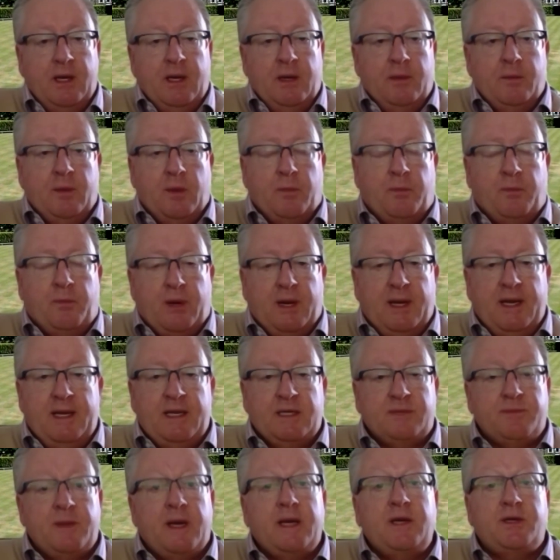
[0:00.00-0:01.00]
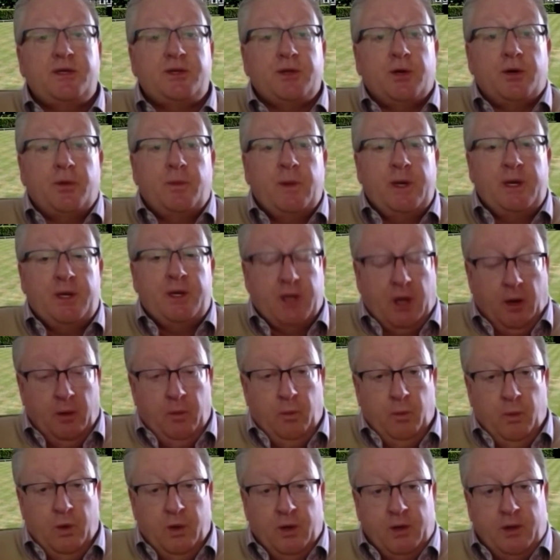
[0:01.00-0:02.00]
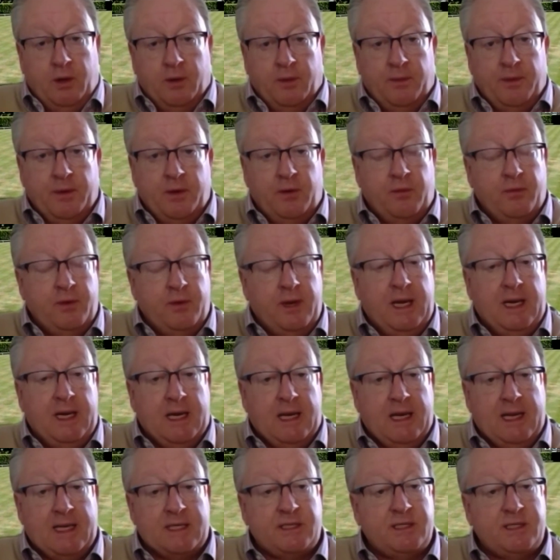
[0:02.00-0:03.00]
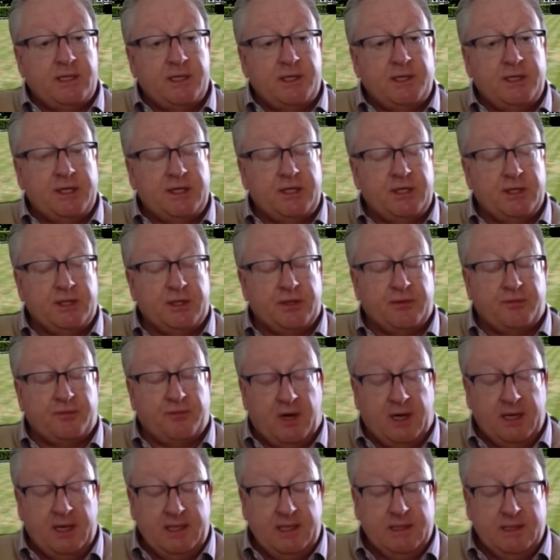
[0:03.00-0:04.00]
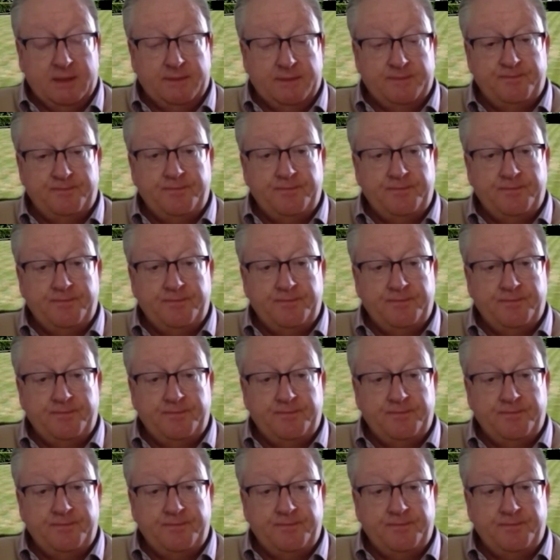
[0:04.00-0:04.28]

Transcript: but please make sure we don't work on the green unless conditions are right.